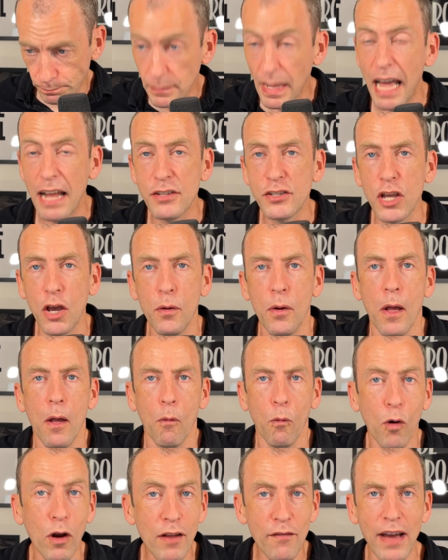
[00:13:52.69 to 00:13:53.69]
And so
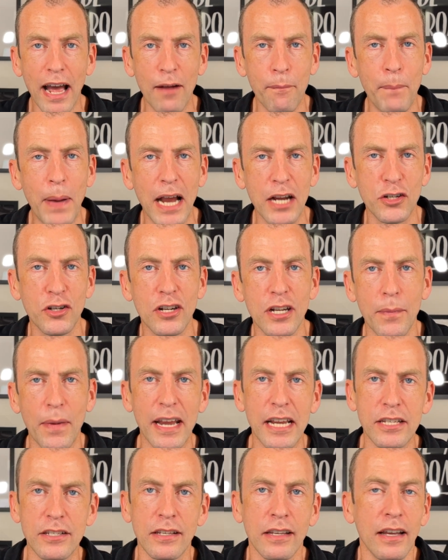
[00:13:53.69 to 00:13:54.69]
one of our passionate
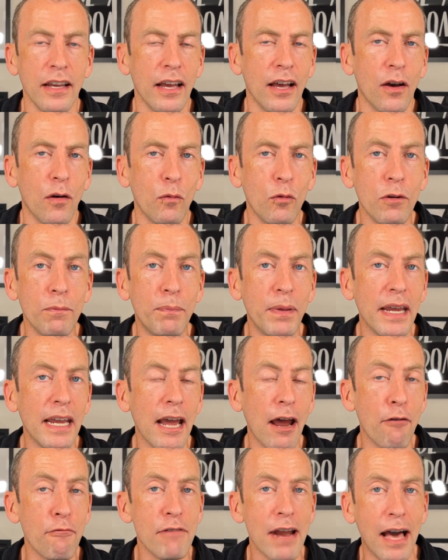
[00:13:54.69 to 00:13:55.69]
debates would be
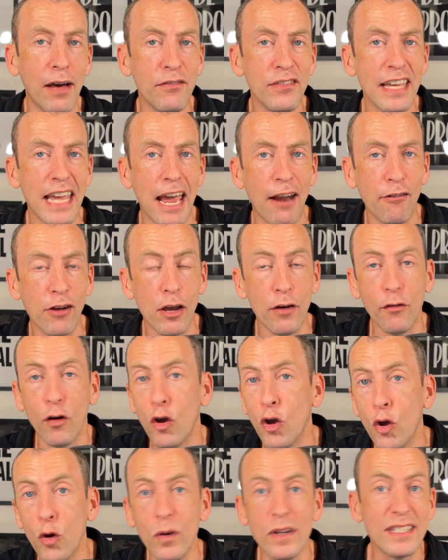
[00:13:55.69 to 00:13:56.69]
around the area of
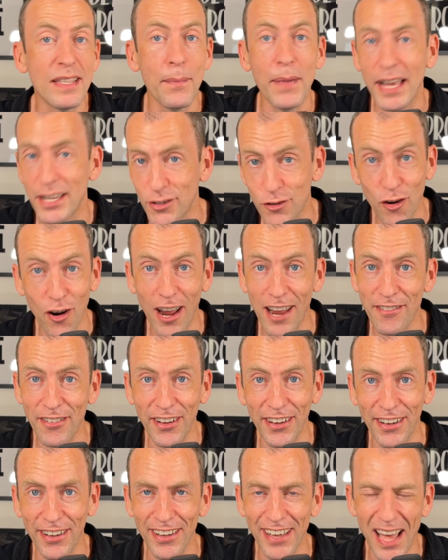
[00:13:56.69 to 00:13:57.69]
who is the best driver.